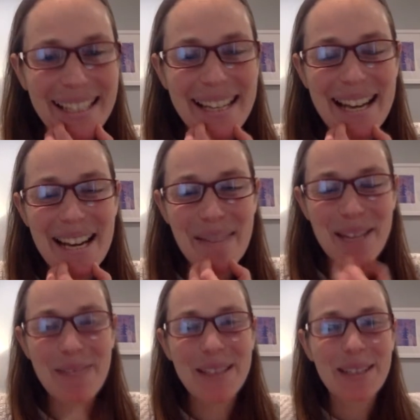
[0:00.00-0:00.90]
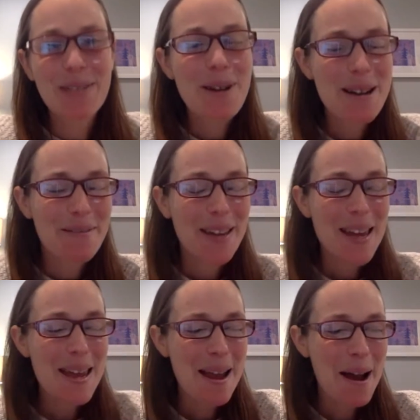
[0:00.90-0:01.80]
Uh, that was a story of
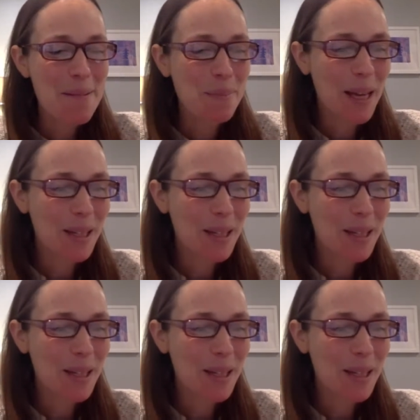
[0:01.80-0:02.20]
a um,